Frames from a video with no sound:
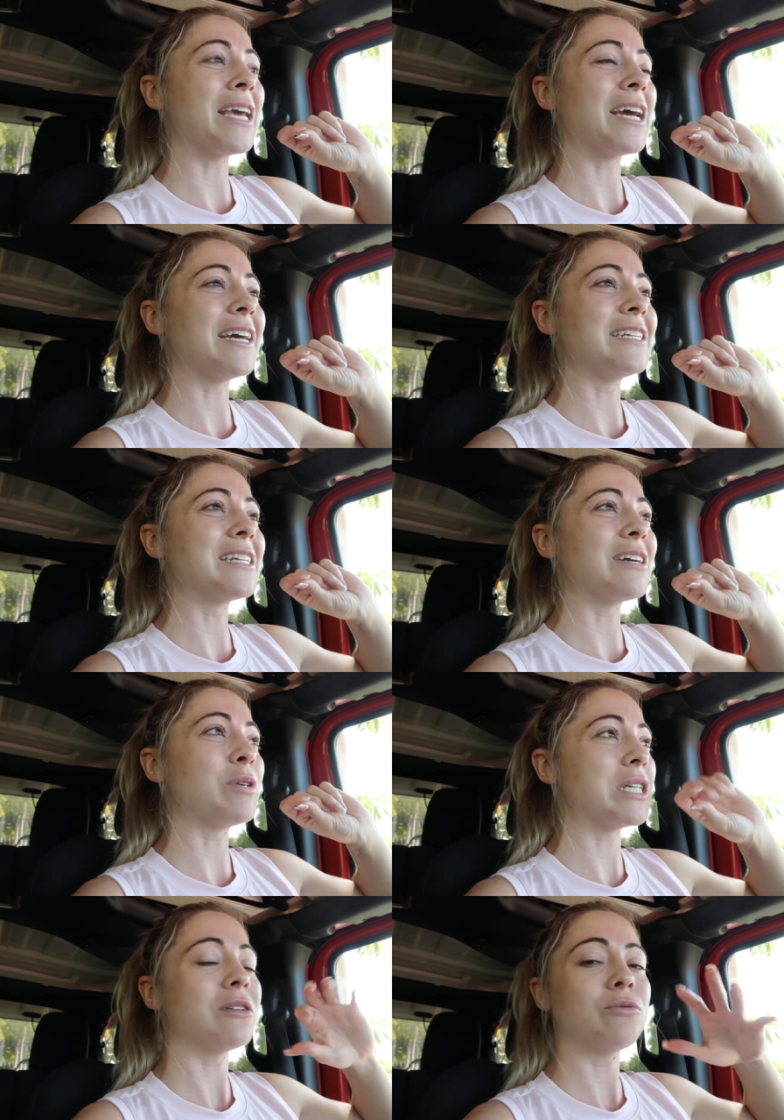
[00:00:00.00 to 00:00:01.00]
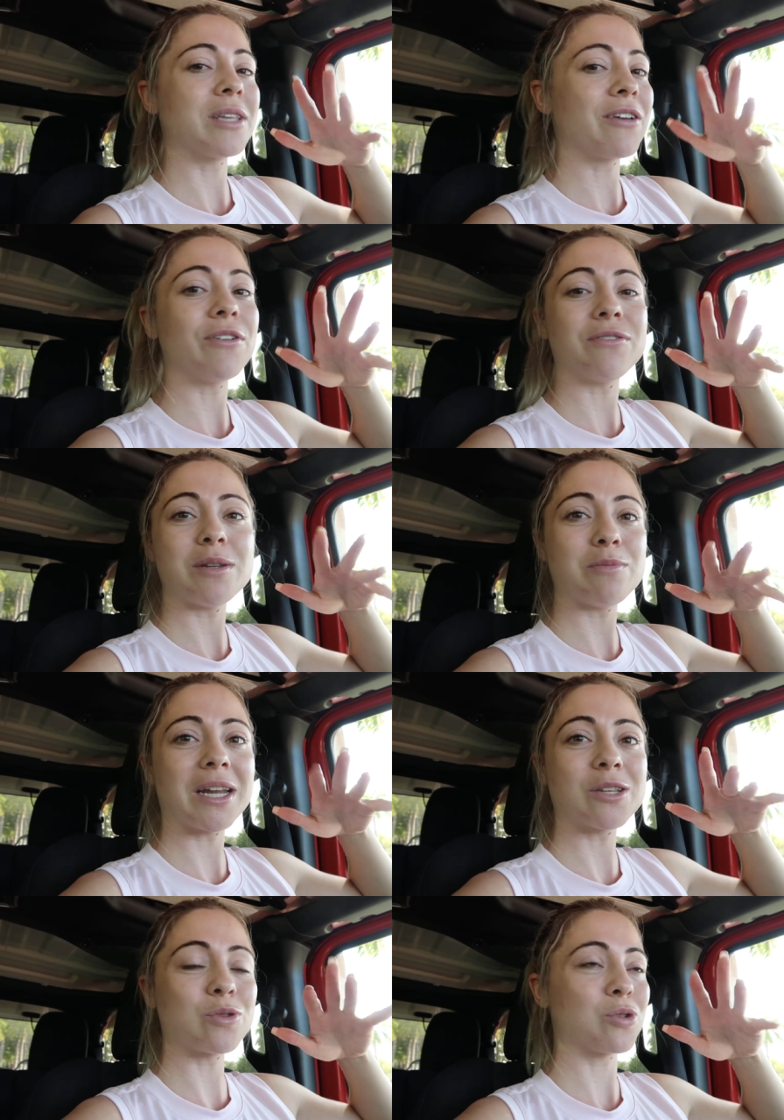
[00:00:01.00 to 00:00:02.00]
and we did, it was like 15
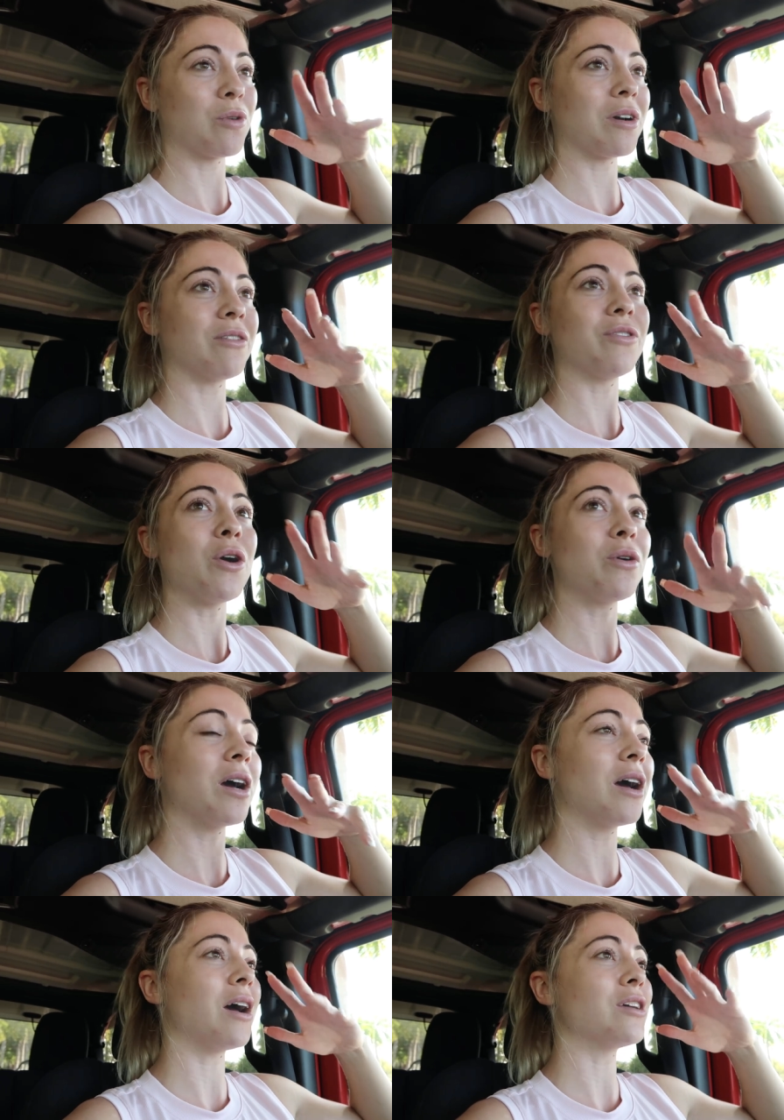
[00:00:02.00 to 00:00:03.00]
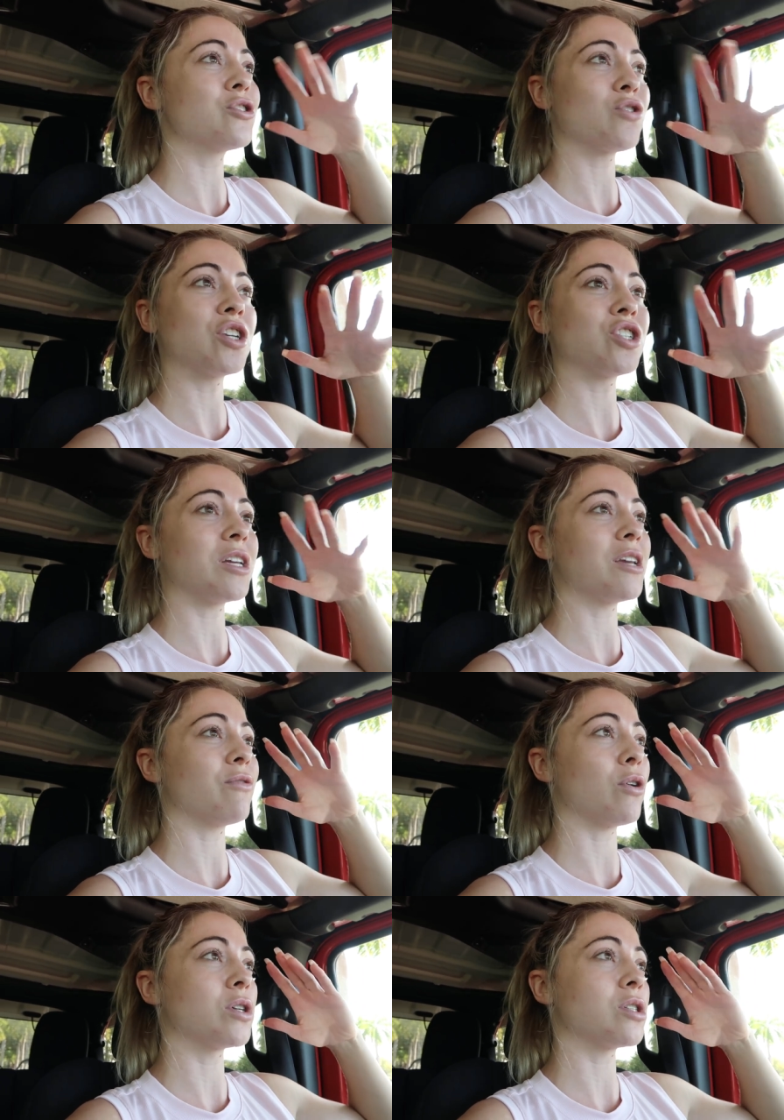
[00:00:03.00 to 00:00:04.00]
minutes restorative yoga, stretching,
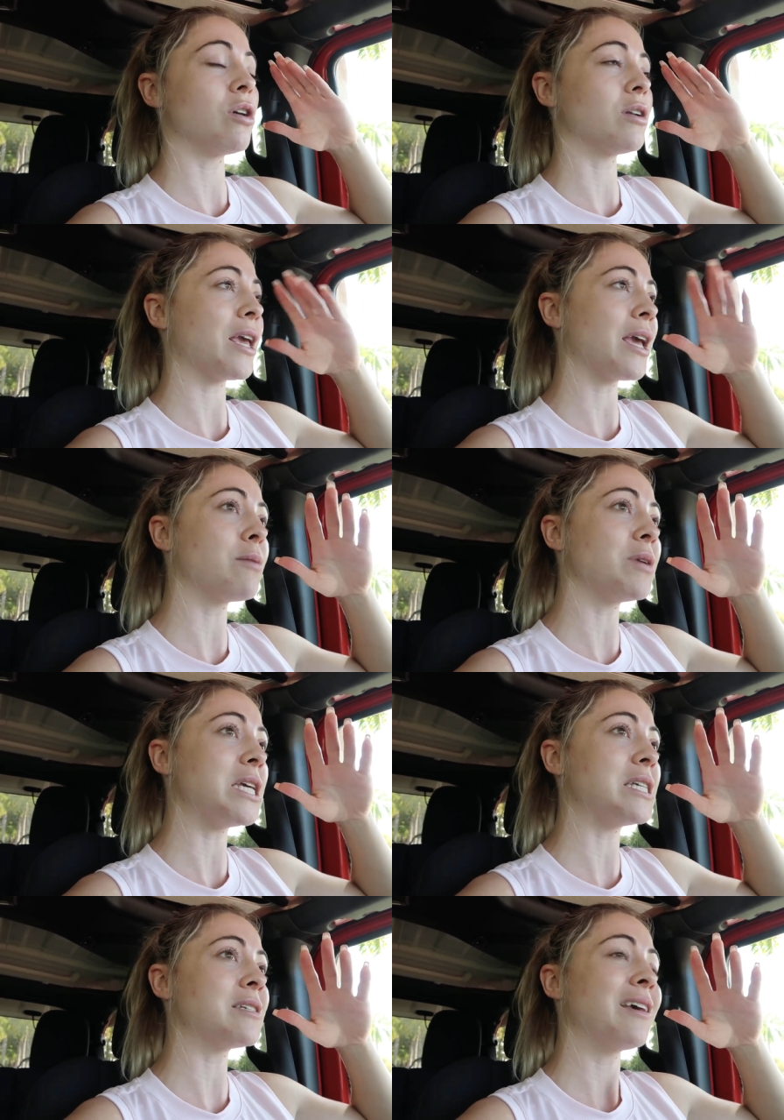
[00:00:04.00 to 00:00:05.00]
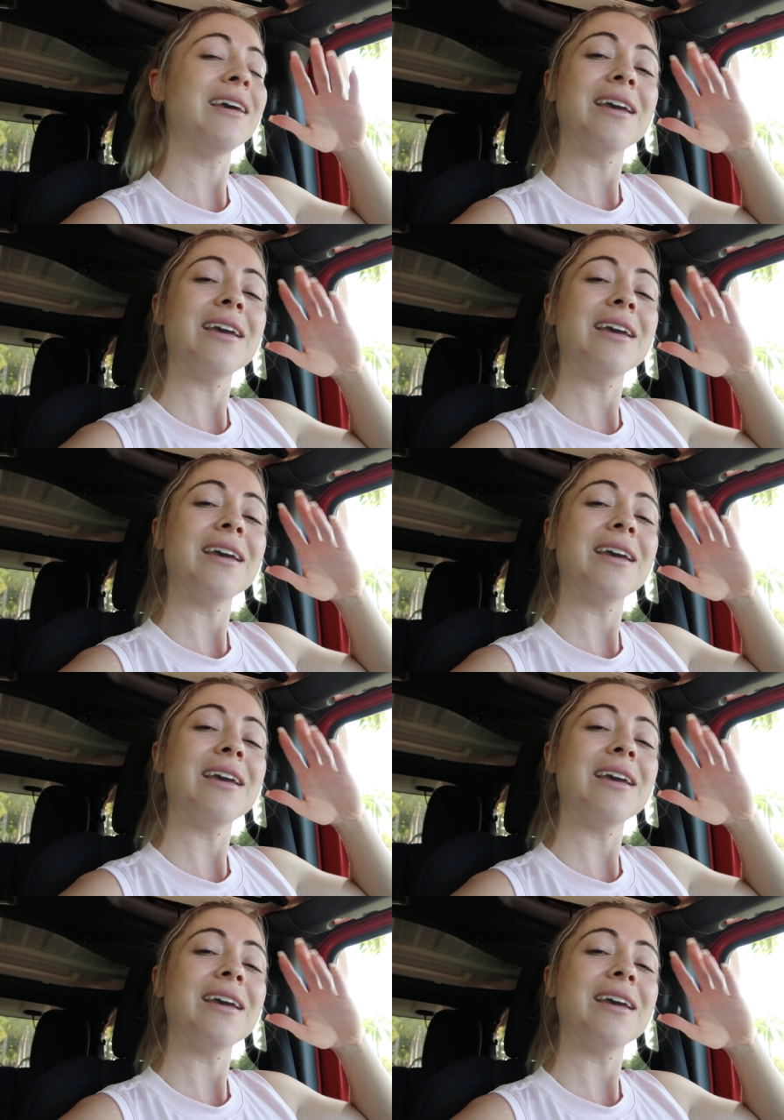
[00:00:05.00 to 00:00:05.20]
focused on hammies.